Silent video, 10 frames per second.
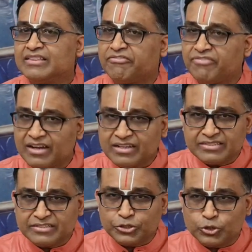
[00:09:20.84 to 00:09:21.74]
The
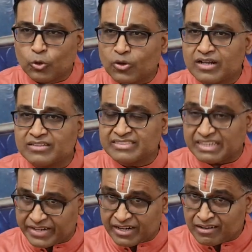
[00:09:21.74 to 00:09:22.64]
first shloka, the
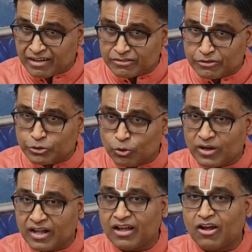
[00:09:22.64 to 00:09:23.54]
700th
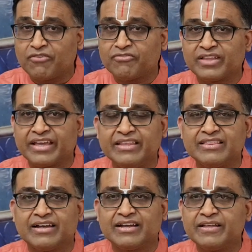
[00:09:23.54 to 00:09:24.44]
shloka of the
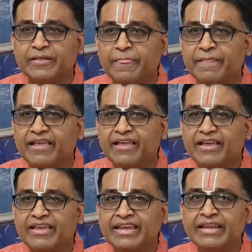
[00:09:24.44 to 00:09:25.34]
Gita,
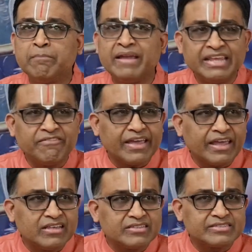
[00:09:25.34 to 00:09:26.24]
in many
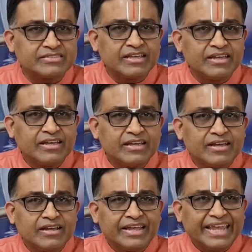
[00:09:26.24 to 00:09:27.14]
ways
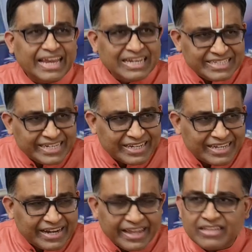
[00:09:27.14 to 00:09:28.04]

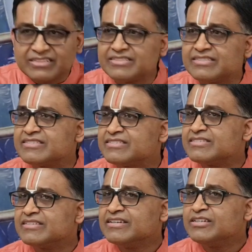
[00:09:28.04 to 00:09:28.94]
integrates
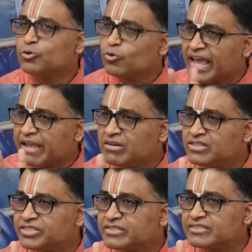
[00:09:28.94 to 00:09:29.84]
2
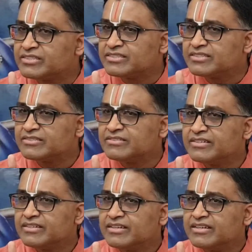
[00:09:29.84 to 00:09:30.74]
dimensions
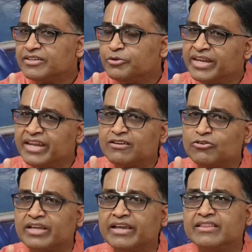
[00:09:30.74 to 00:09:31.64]
unique
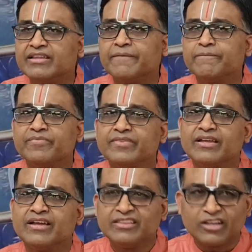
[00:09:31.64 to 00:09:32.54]
to the Gita,
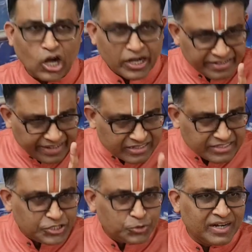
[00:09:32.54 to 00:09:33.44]
the
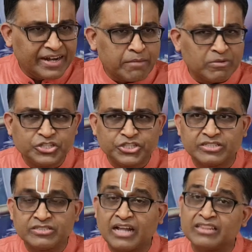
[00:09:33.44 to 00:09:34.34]
contextual
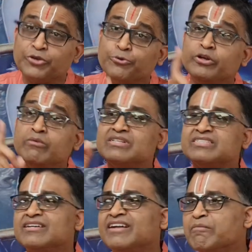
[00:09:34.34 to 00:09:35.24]
dimension and the
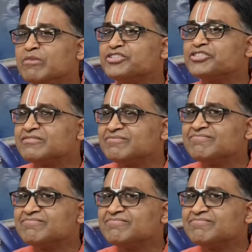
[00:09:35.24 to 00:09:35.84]
universal dimension.